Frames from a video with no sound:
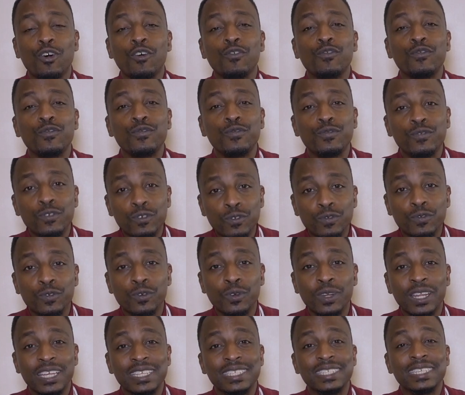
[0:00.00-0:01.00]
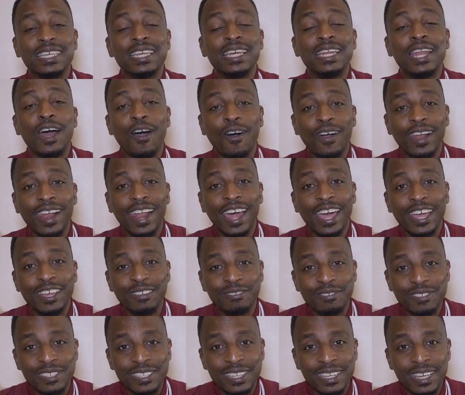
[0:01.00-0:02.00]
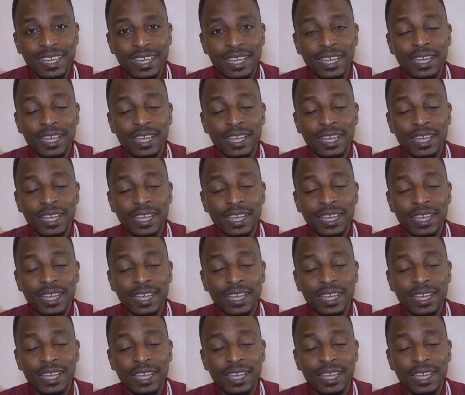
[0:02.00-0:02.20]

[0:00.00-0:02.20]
of fruitfulness in our lives,